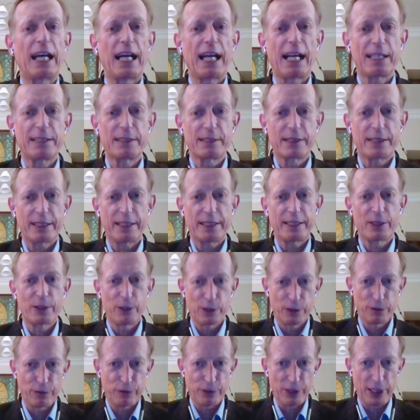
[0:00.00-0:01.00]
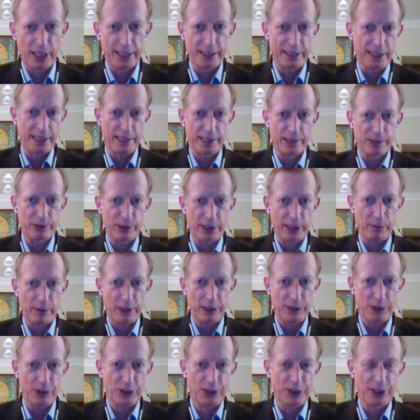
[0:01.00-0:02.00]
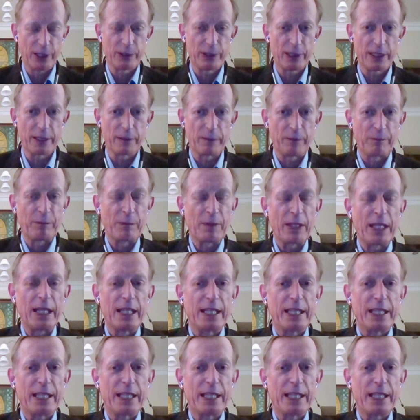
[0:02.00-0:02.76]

and the Good Friday Agreement, so that